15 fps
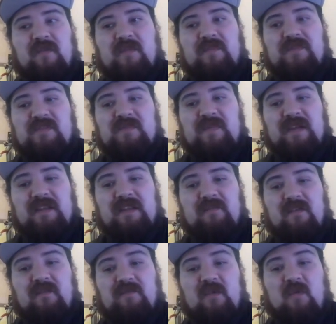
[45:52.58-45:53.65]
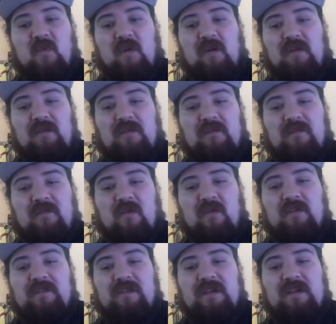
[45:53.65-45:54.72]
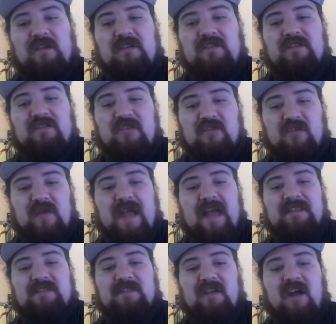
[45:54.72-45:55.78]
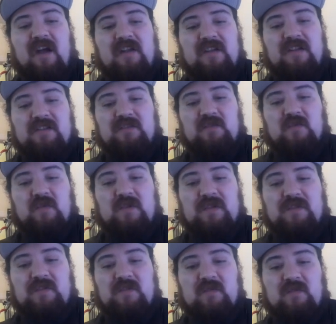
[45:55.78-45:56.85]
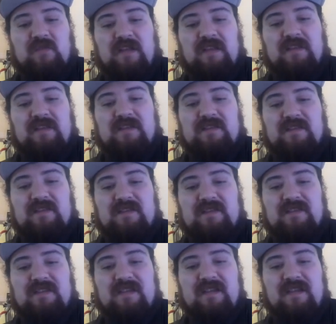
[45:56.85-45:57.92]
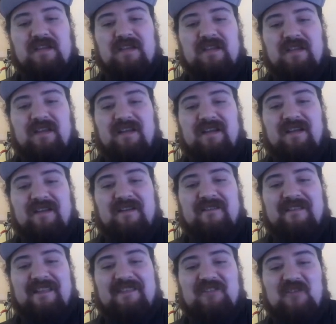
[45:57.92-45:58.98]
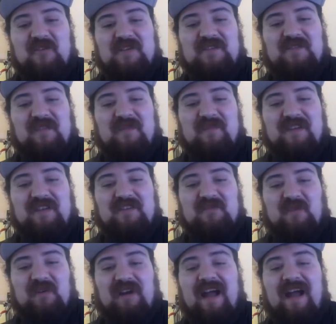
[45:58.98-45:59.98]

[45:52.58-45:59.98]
the perspective of the wolf or the cult you know you asked the audience to assume that this is uh, that U.S. filmmakers were